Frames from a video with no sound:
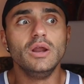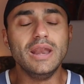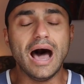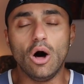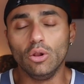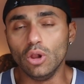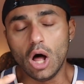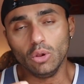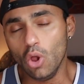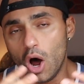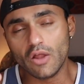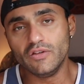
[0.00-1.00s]
Now, a
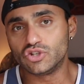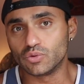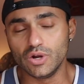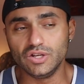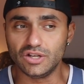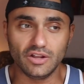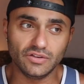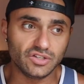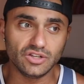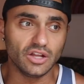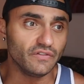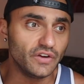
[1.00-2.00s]
lot of this reason, and this
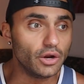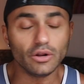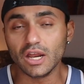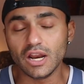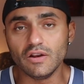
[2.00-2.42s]
is not the video to get